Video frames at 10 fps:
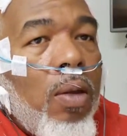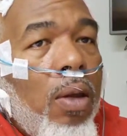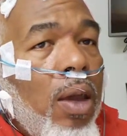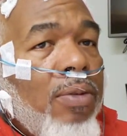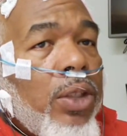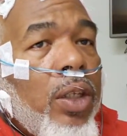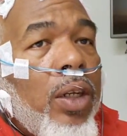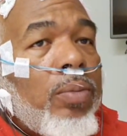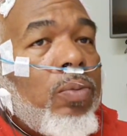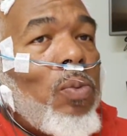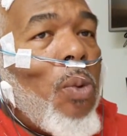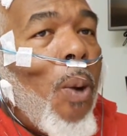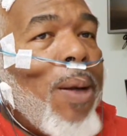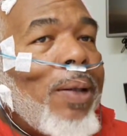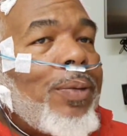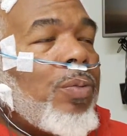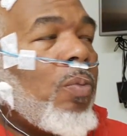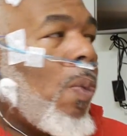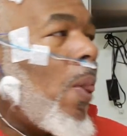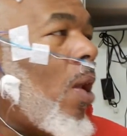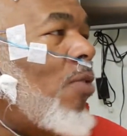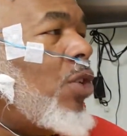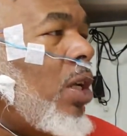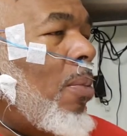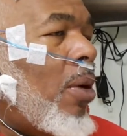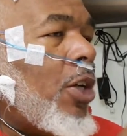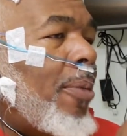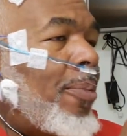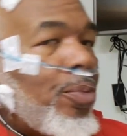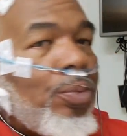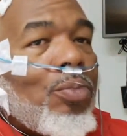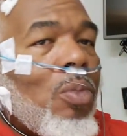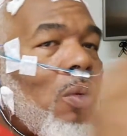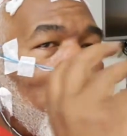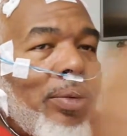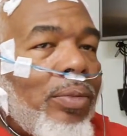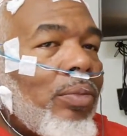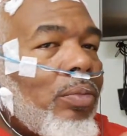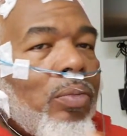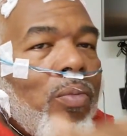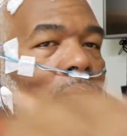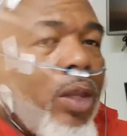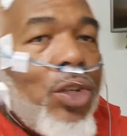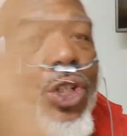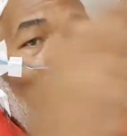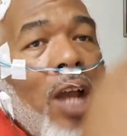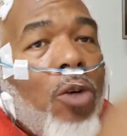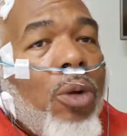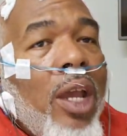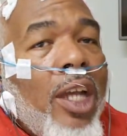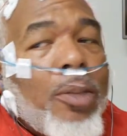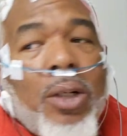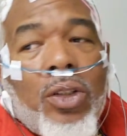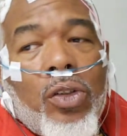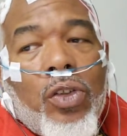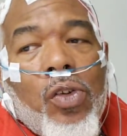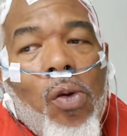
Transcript: I haven't seen it. I've seen a bunch of shadowy ass pictures.